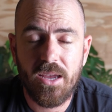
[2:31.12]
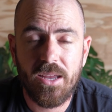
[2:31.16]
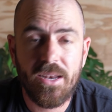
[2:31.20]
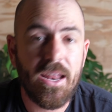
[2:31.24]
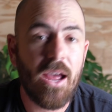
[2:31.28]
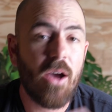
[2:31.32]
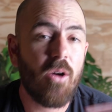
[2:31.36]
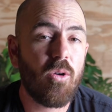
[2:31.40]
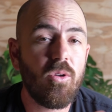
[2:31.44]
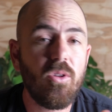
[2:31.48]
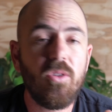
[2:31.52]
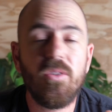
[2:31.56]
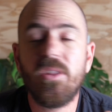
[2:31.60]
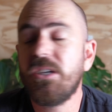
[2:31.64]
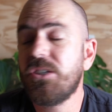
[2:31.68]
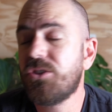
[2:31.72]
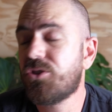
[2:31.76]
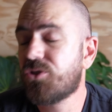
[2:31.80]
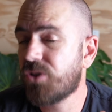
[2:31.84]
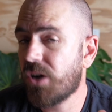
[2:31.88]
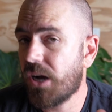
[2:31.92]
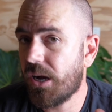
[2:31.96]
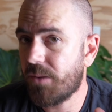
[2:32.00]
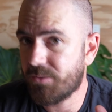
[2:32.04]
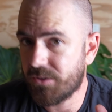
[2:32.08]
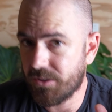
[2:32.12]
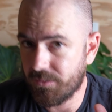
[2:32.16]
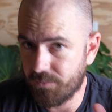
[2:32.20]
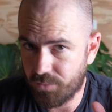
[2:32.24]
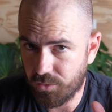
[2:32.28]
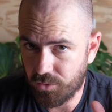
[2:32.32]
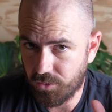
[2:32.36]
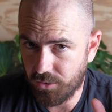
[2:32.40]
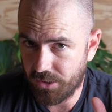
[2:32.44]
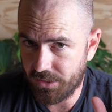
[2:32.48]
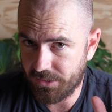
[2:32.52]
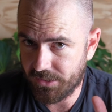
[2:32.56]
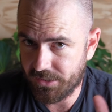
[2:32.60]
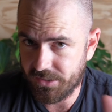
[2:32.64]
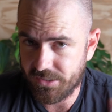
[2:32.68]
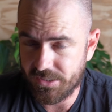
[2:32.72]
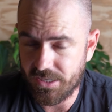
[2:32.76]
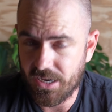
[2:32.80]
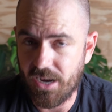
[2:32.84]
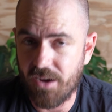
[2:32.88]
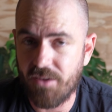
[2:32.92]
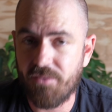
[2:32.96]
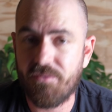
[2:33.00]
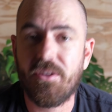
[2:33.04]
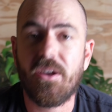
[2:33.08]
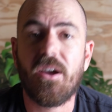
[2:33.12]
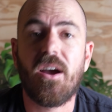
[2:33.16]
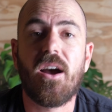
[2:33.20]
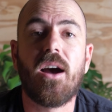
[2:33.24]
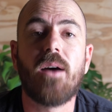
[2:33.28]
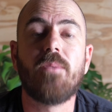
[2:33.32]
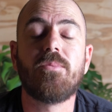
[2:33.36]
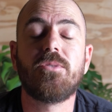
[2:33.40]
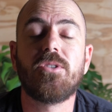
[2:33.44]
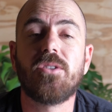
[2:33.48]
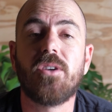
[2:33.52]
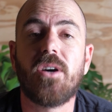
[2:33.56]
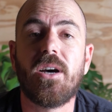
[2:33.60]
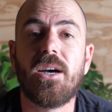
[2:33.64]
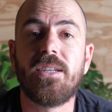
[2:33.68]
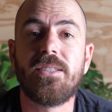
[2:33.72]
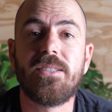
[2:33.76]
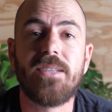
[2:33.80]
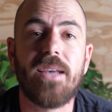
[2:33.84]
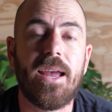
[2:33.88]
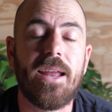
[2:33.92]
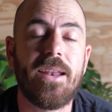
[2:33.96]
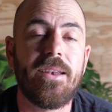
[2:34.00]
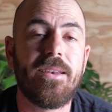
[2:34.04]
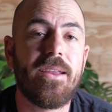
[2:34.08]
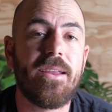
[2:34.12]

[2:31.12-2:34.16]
Now, all these traps and poisons have their upsides and